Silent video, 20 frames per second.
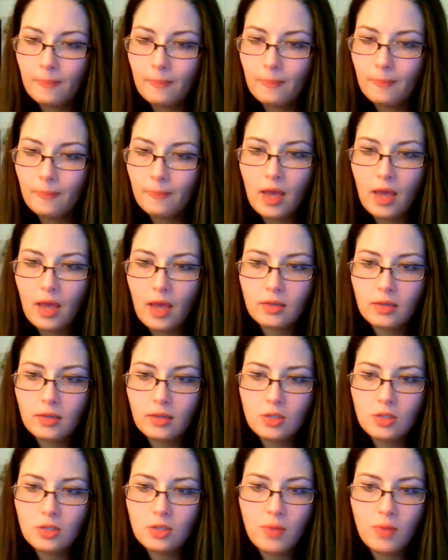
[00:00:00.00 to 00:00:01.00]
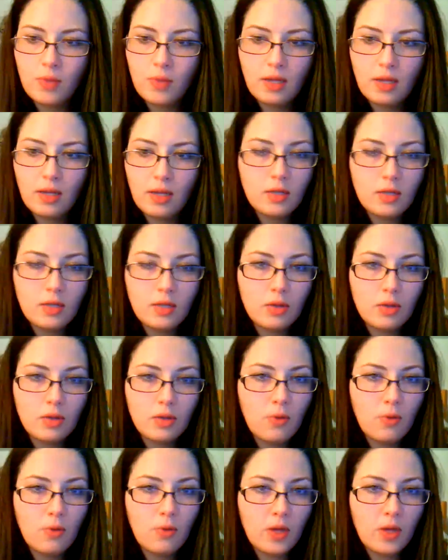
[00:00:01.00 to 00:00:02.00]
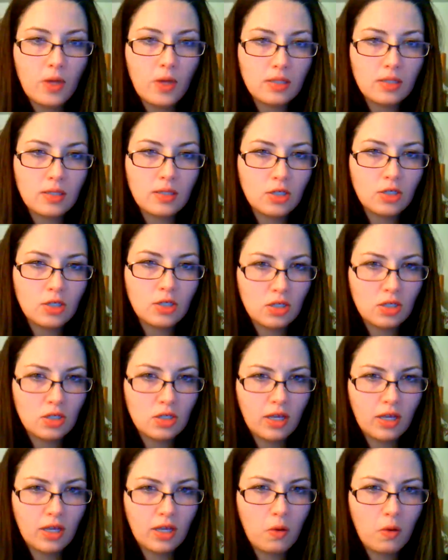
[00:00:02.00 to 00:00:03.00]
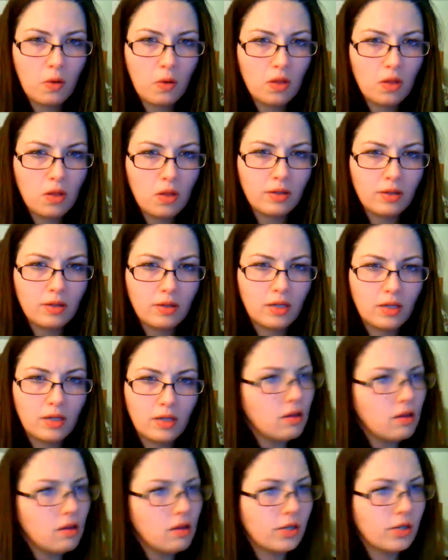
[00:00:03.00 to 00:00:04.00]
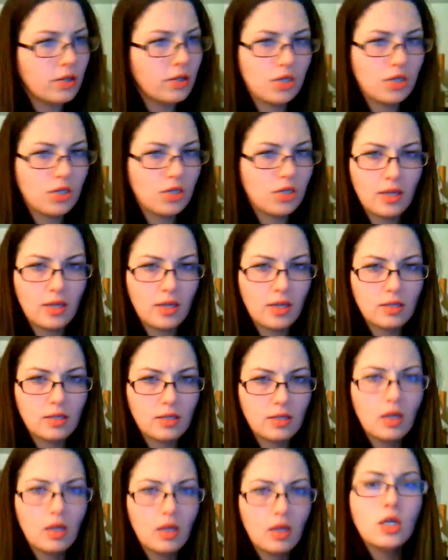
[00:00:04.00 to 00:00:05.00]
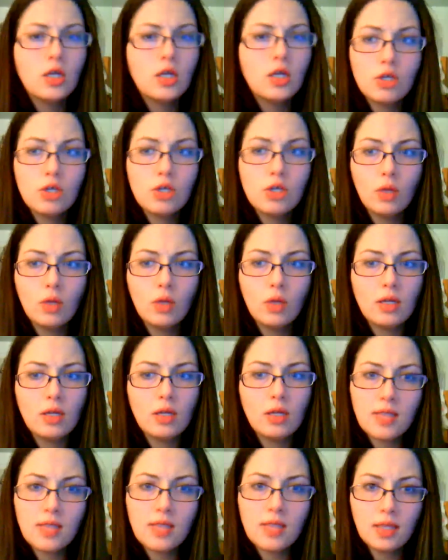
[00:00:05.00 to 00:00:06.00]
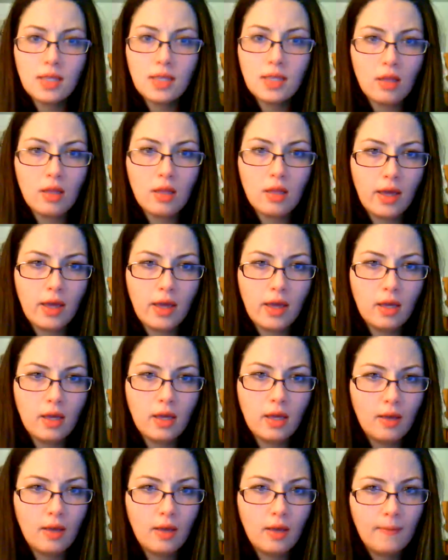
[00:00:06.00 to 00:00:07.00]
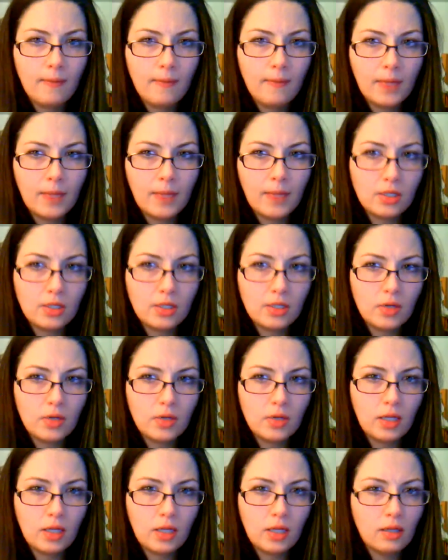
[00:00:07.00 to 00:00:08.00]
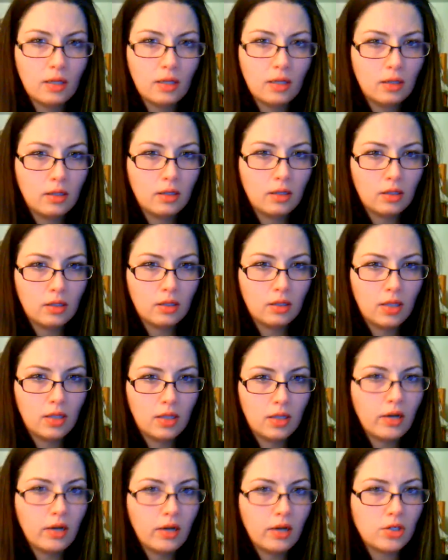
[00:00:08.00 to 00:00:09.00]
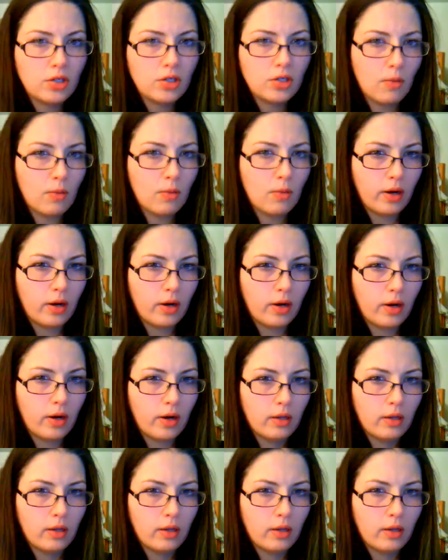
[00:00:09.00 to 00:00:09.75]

Yeah, she's playing nice with the bullies. Like, she's like going along to get along because she really does think that like it's going to get her somewhere.